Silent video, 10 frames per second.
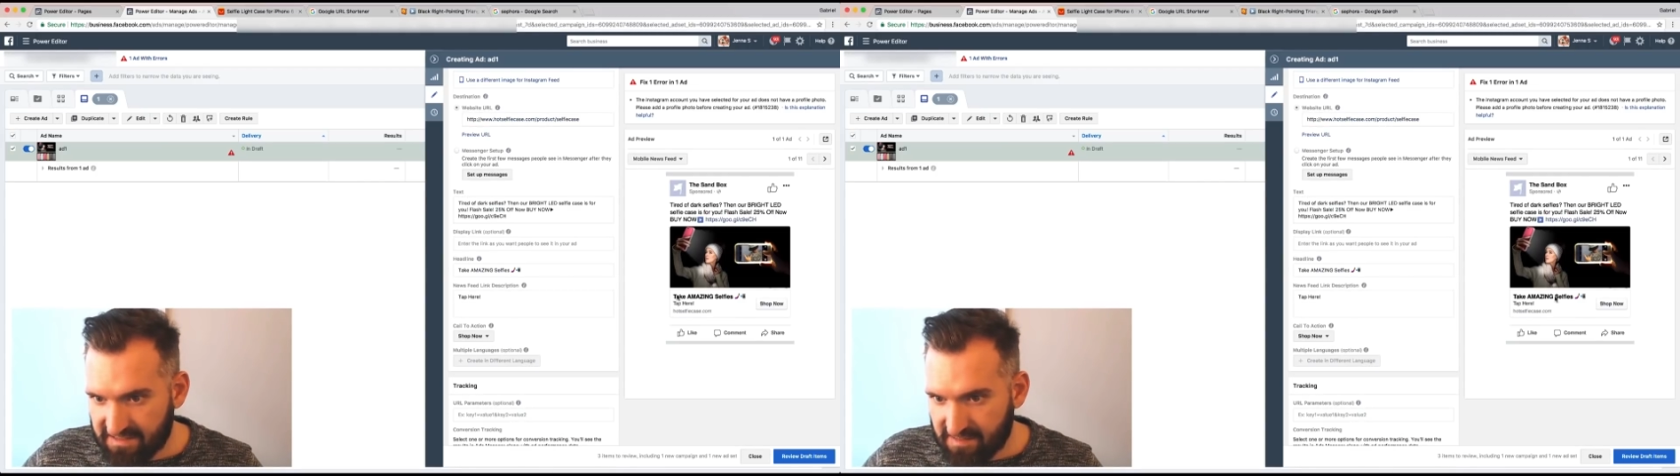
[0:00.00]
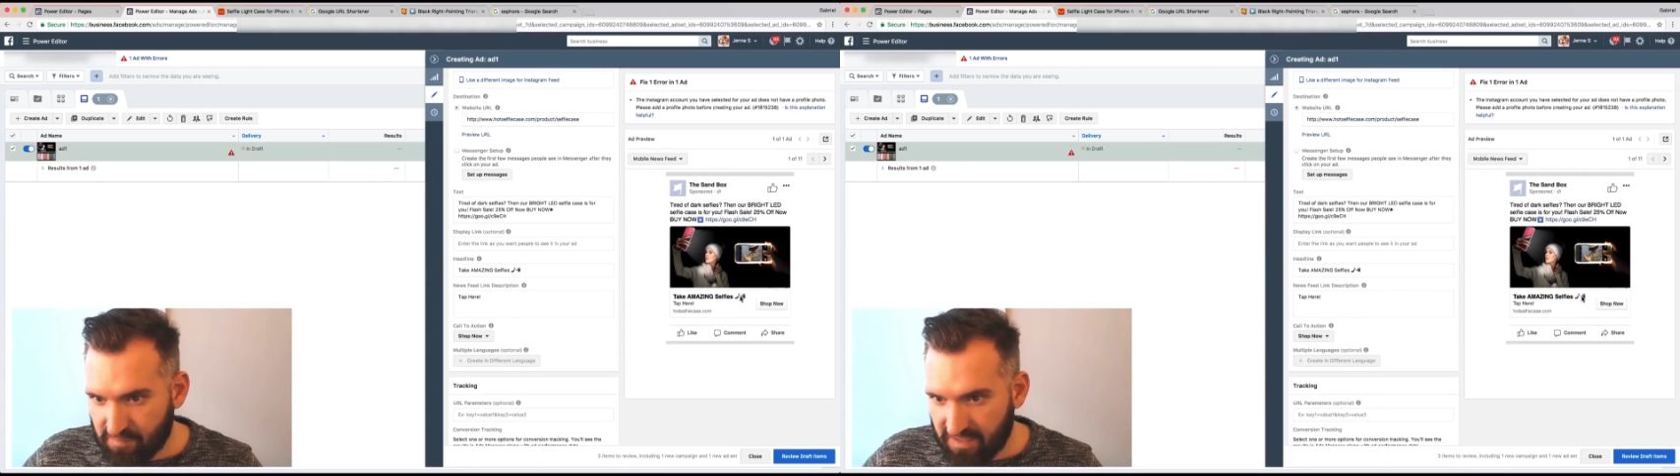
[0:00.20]

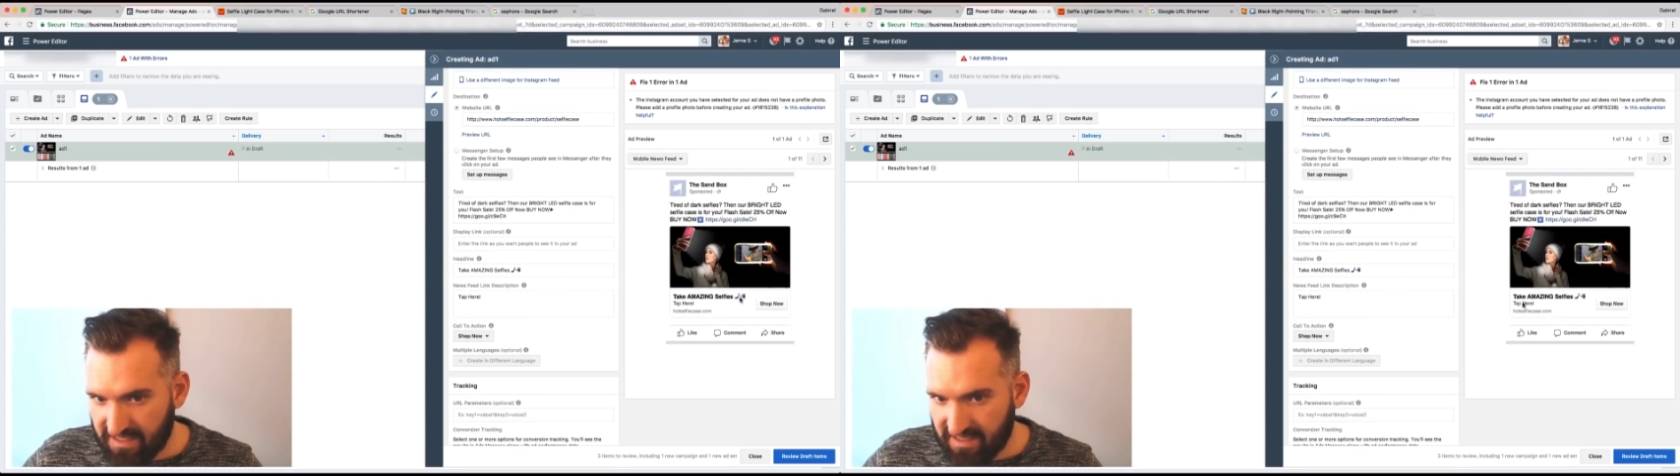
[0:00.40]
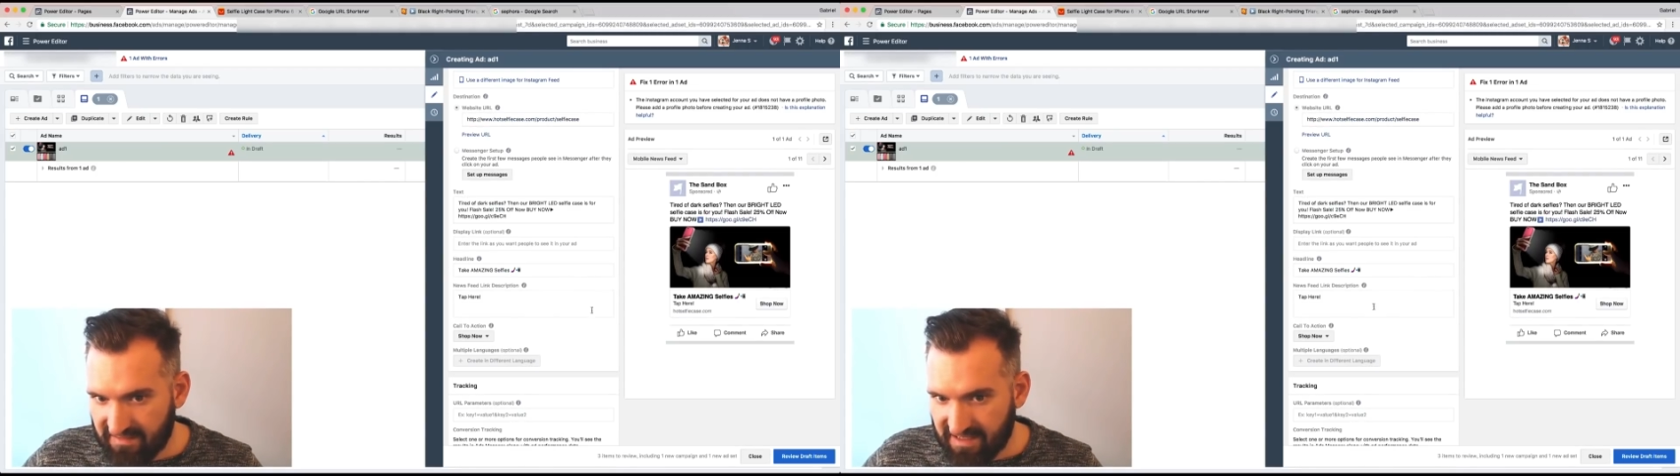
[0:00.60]
just
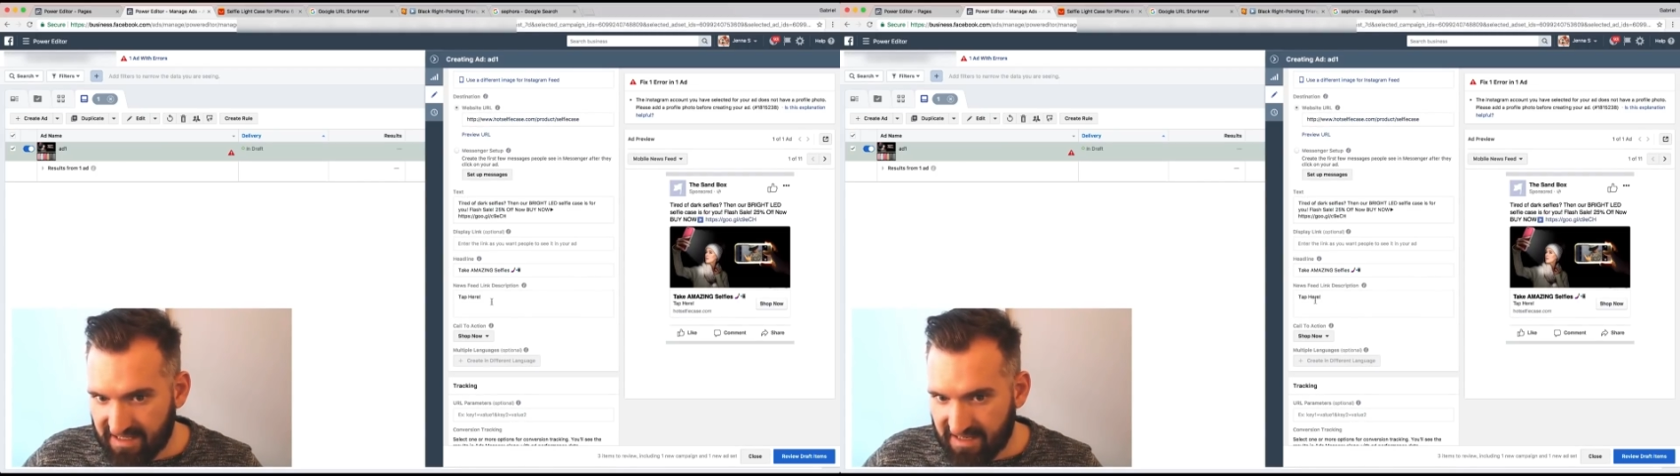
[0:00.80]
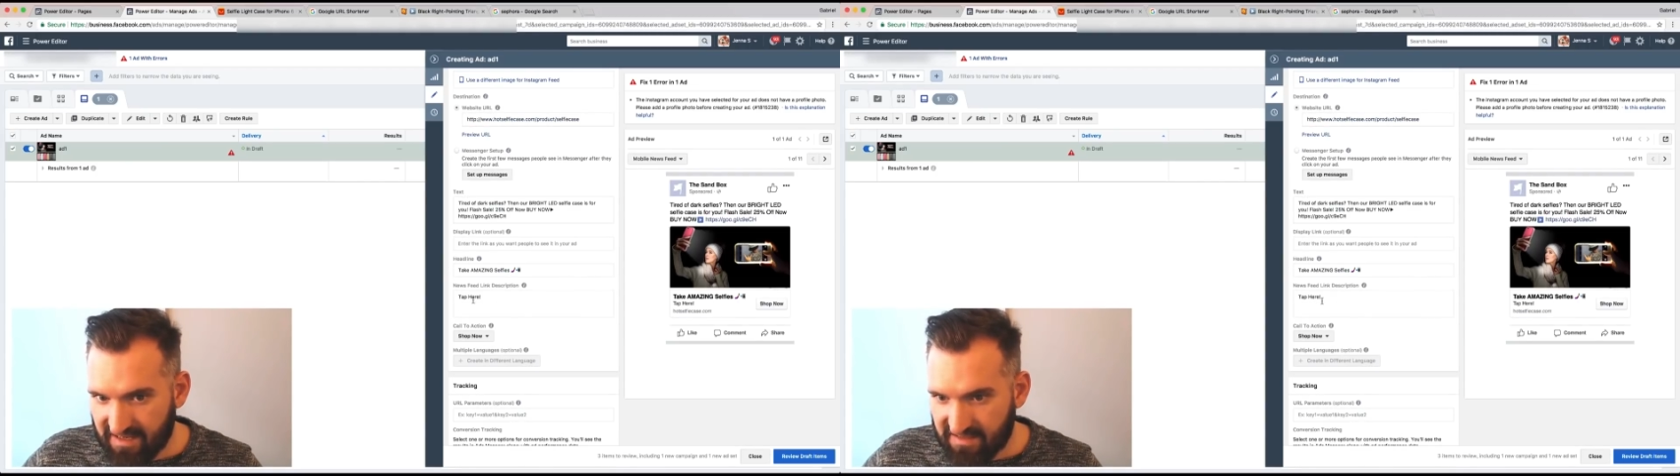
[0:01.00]
simple headline
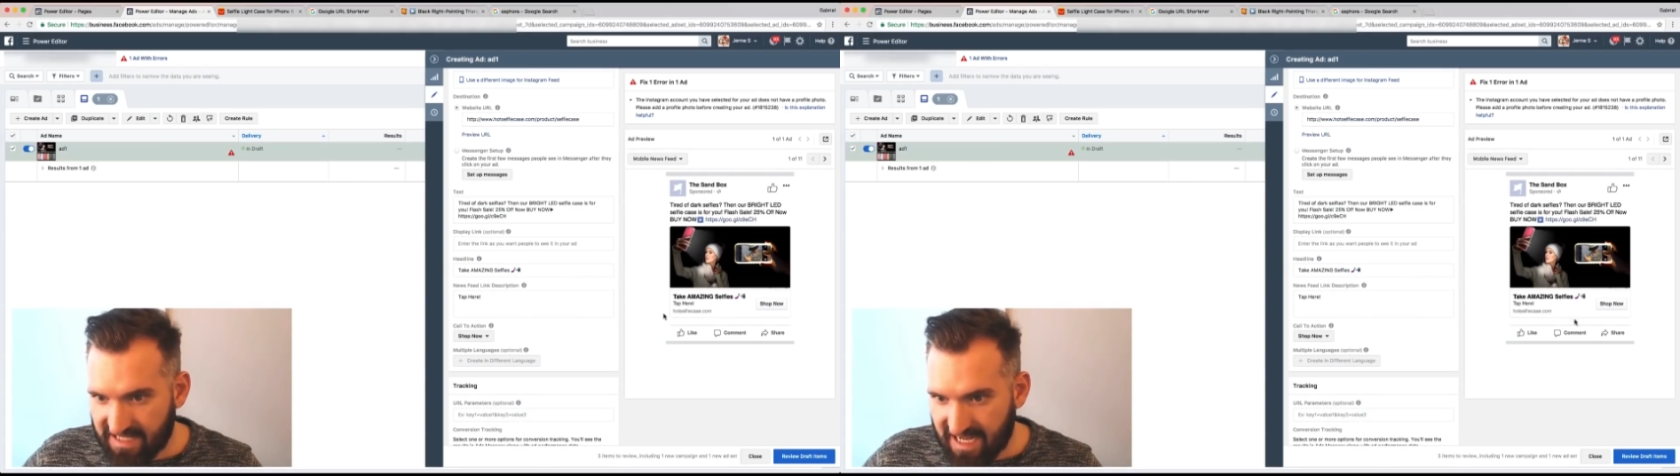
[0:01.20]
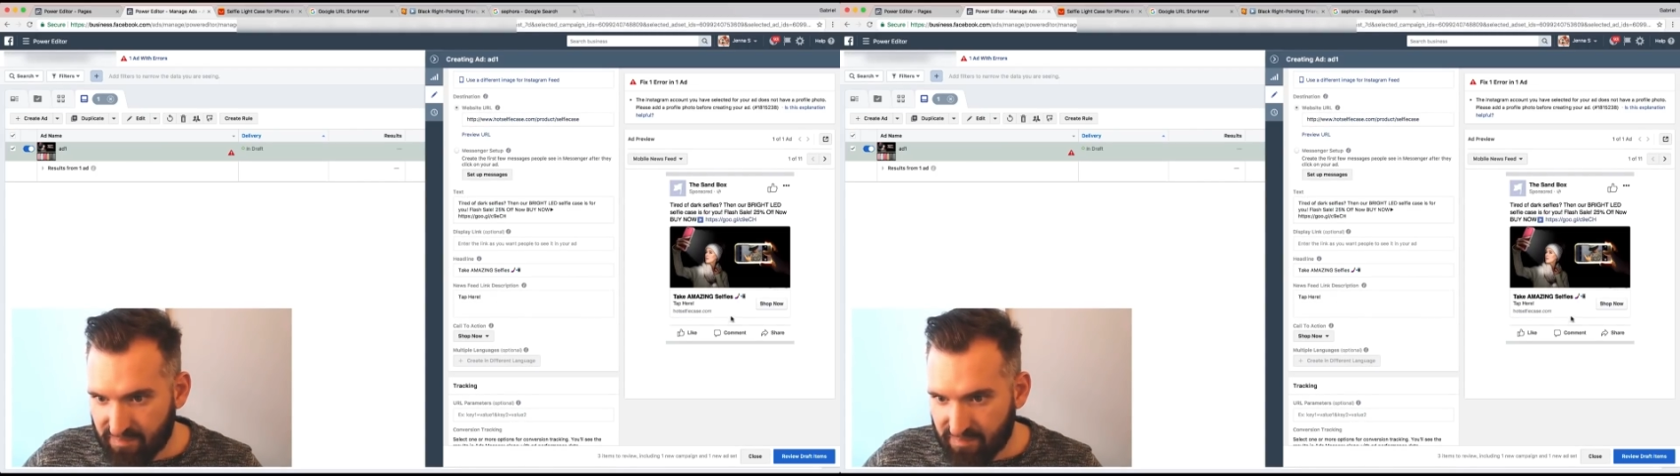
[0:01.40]
right there.